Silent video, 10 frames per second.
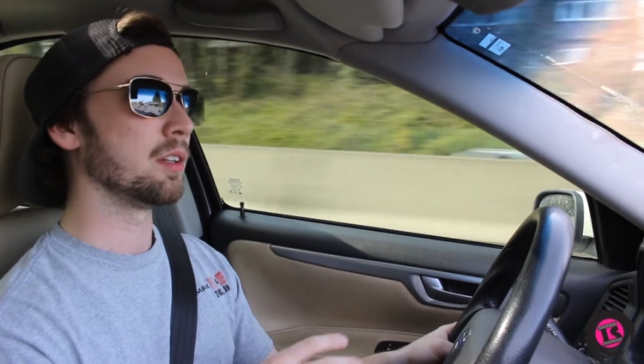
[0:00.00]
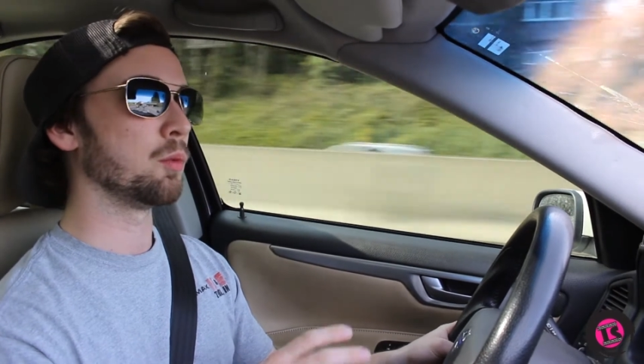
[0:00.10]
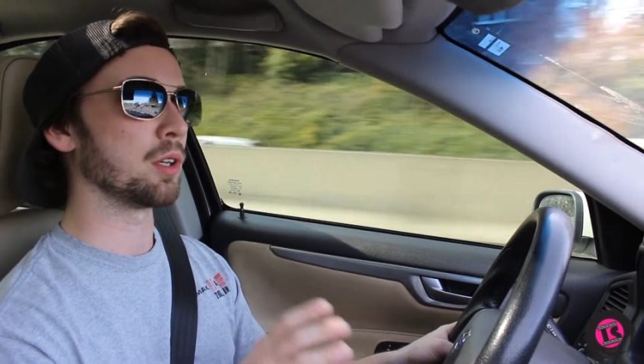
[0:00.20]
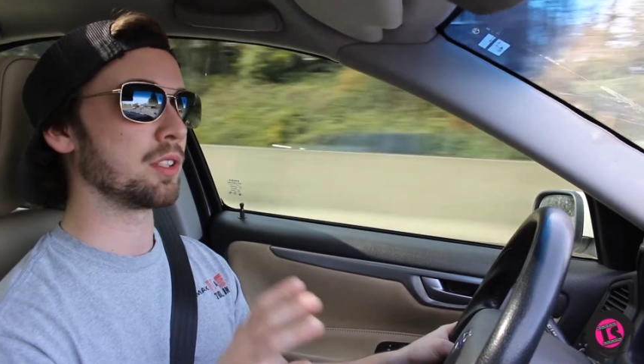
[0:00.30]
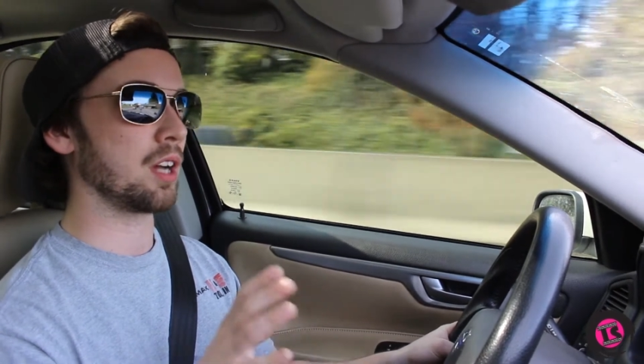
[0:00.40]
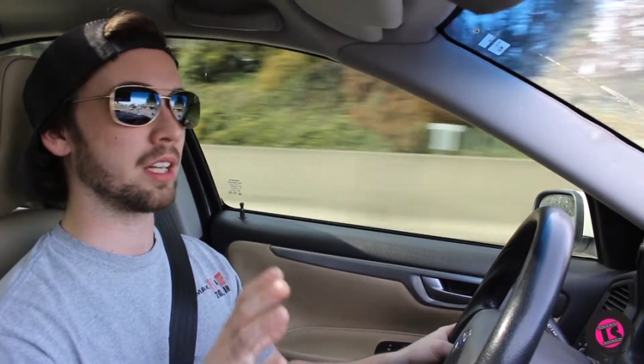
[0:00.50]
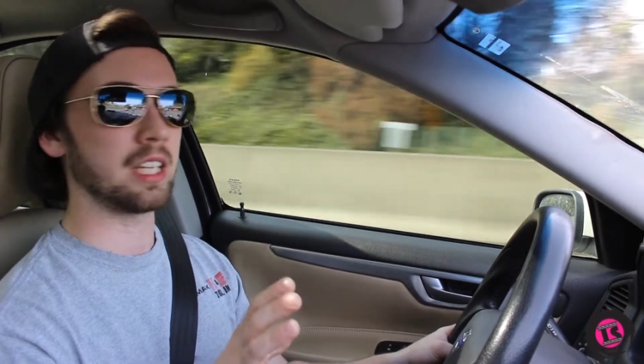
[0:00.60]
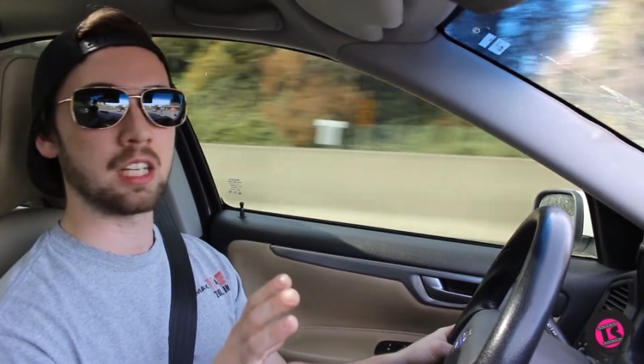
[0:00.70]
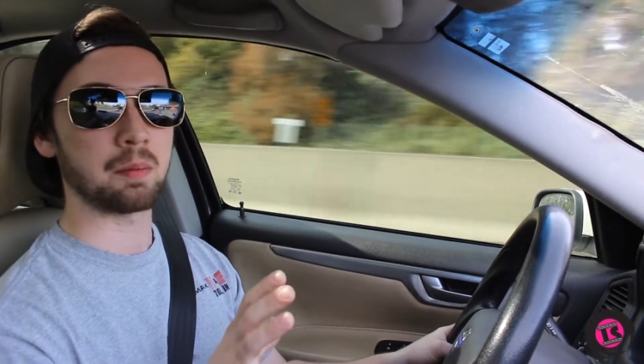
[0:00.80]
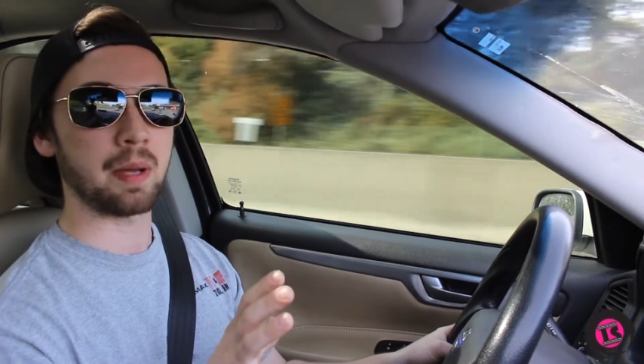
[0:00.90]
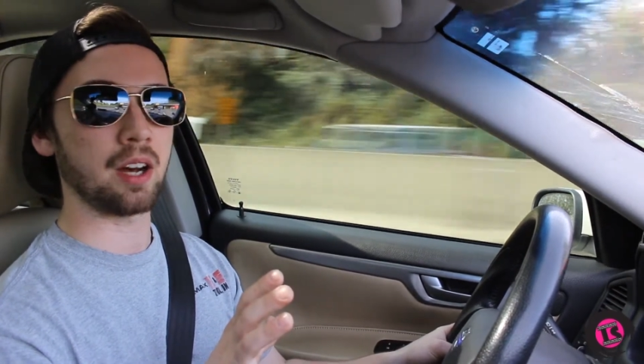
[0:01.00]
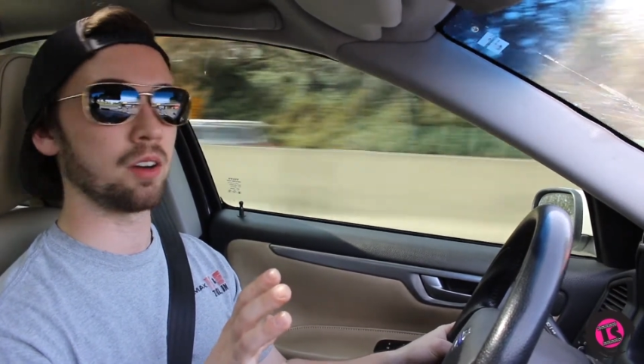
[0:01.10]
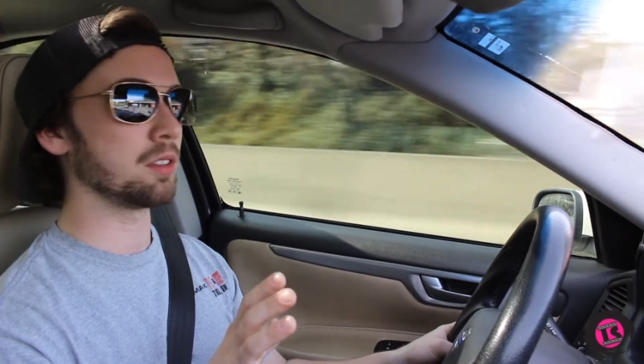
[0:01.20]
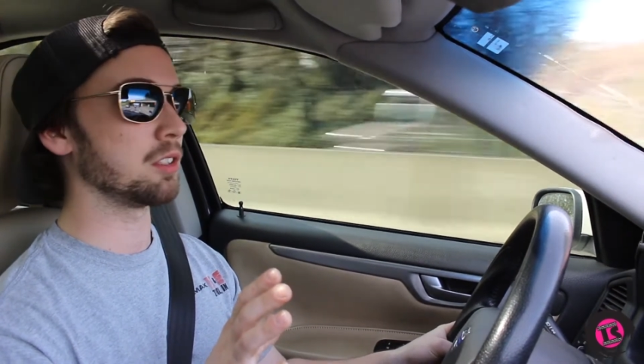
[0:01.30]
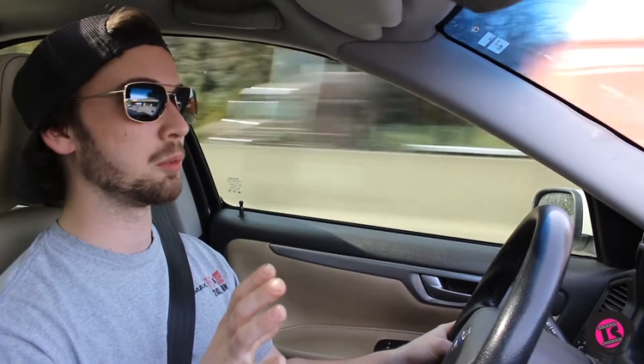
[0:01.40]
We're talking
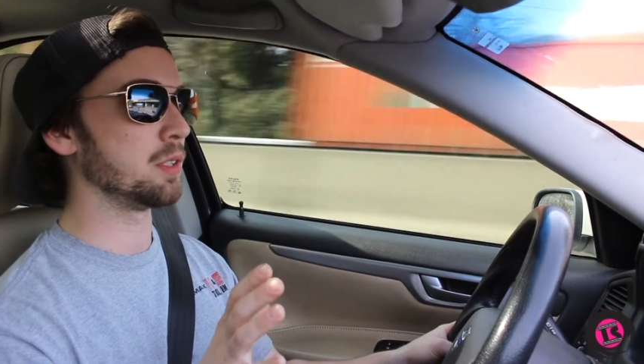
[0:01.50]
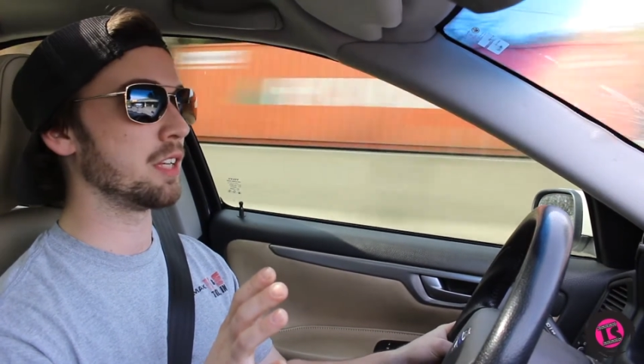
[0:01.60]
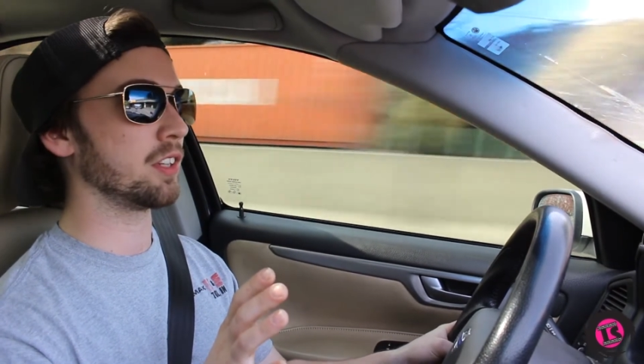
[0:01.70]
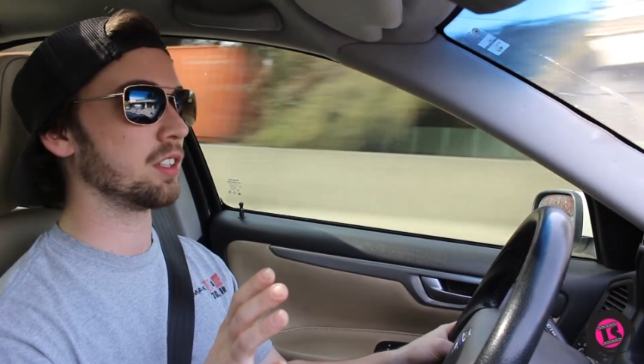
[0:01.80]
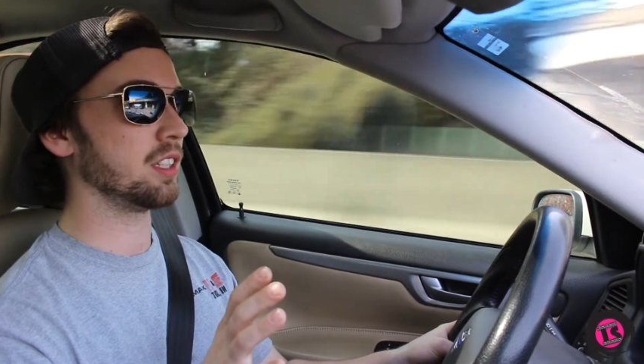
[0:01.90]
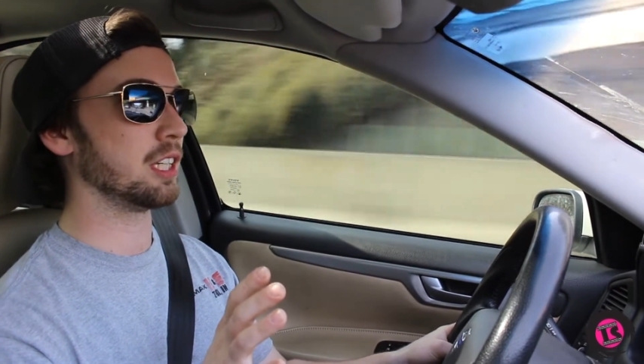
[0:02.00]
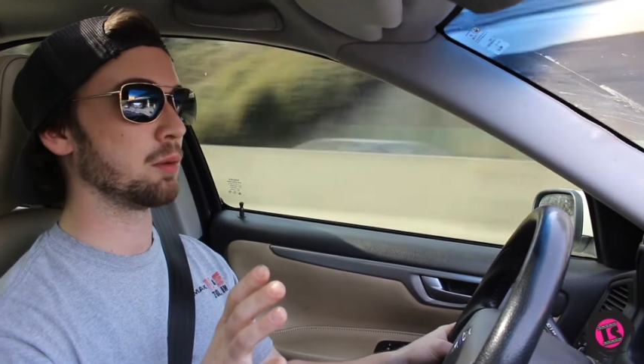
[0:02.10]
about, specifically here,